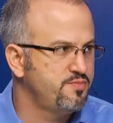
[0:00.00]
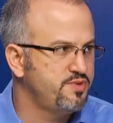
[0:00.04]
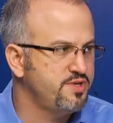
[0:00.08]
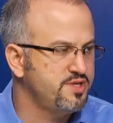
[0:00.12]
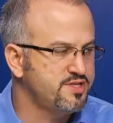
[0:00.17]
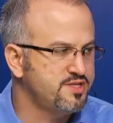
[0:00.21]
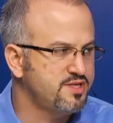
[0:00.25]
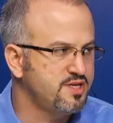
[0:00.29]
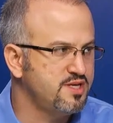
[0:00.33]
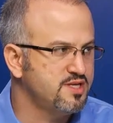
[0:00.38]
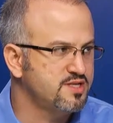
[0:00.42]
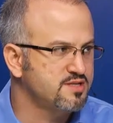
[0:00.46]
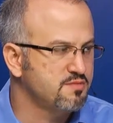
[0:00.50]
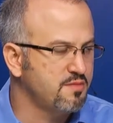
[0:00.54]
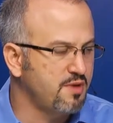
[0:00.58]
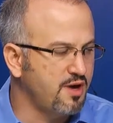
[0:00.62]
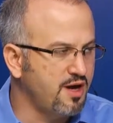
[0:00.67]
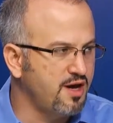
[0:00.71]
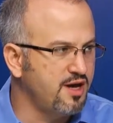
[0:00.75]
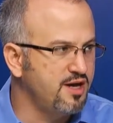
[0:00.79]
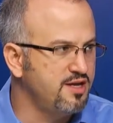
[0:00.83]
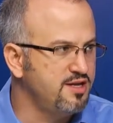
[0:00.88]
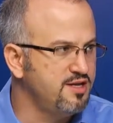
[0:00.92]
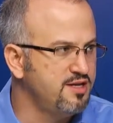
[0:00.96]
PC is
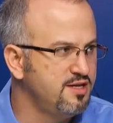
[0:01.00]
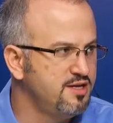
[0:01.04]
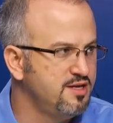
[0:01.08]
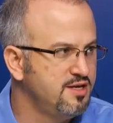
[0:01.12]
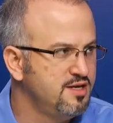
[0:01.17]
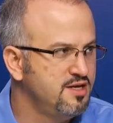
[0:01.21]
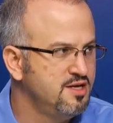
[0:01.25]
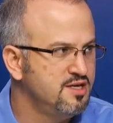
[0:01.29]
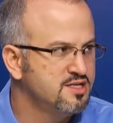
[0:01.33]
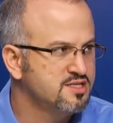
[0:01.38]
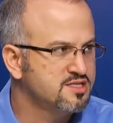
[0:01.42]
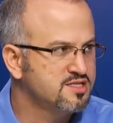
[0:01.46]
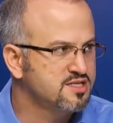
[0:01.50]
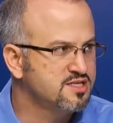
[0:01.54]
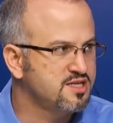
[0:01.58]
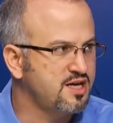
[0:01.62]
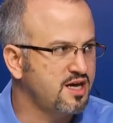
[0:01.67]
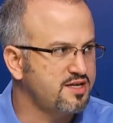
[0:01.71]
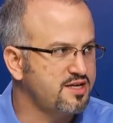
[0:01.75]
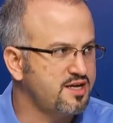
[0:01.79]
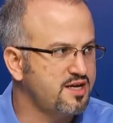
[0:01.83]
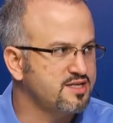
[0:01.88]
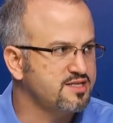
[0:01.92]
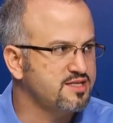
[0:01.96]
mine, the
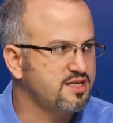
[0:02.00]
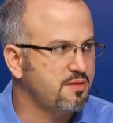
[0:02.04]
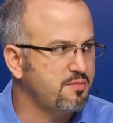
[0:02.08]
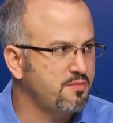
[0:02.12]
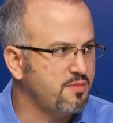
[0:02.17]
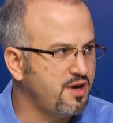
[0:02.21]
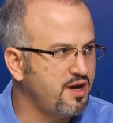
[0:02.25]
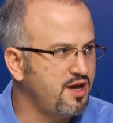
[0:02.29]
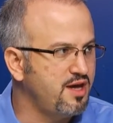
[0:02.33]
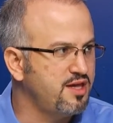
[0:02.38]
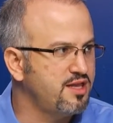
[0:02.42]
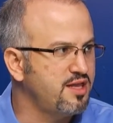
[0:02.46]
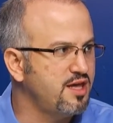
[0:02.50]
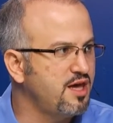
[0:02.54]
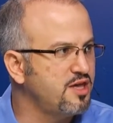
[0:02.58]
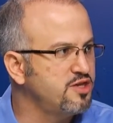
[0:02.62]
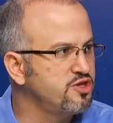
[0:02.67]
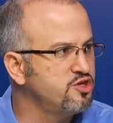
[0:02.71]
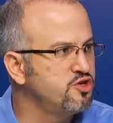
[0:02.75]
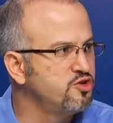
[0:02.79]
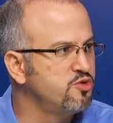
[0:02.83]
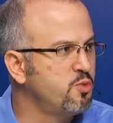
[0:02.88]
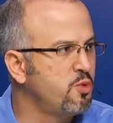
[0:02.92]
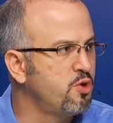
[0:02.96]
data is not mine, and
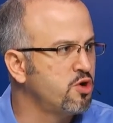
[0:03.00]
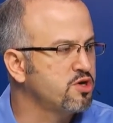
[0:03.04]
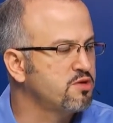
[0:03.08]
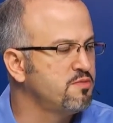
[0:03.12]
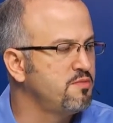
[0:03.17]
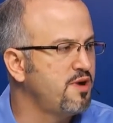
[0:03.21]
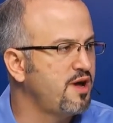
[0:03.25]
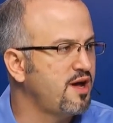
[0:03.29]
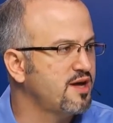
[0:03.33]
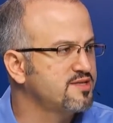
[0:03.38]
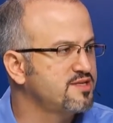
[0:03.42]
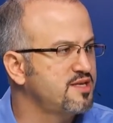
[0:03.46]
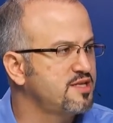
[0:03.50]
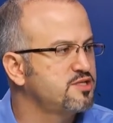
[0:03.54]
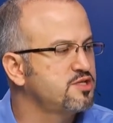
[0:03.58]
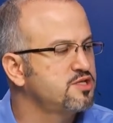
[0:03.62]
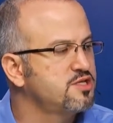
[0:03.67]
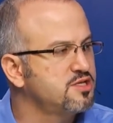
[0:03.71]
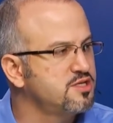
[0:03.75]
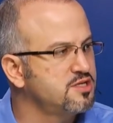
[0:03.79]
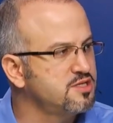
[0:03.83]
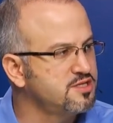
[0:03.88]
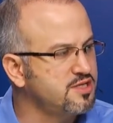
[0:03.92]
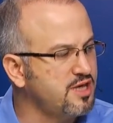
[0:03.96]
you're working my access to
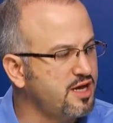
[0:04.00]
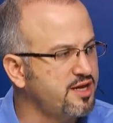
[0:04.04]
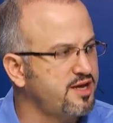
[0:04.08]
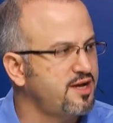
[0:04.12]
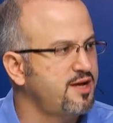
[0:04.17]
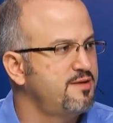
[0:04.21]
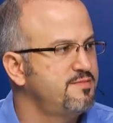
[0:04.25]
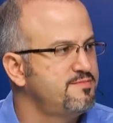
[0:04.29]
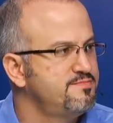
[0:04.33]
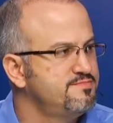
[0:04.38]
the data.